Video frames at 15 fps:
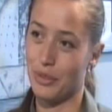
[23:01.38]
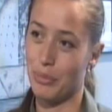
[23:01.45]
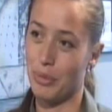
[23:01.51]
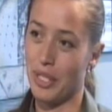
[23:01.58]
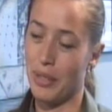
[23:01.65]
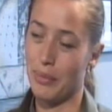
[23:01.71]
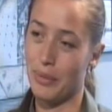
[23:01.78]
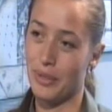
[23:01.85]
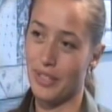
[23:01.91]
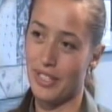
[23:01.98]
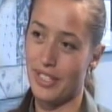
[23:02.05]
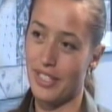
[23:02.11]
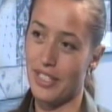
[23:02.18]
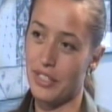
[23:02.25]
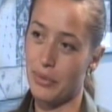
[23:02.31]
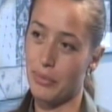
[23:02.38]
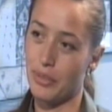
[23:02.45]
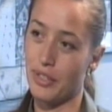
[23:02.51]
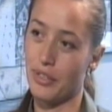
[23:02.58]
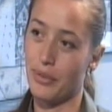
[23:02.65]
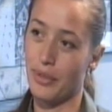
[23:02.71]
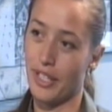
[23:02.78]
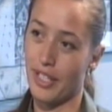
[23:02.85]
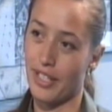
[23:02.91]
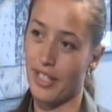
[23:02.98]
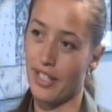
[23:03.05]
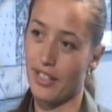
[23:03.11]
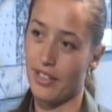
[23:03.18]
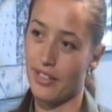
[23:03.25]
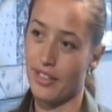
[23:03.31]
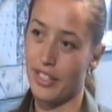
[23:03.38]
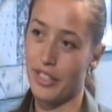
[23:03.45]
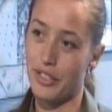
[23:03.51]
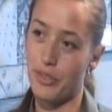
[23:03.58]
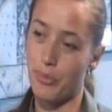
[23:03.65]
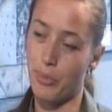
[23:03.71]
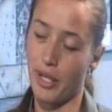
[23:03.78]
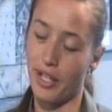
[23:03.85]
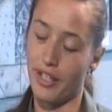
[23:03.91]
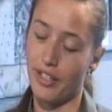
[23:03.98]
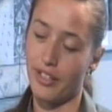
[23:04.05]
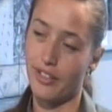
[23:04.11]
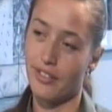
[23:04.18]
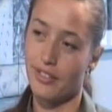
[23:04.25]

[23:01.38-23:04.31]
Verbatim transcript: will be able to see some of the work that he inspired.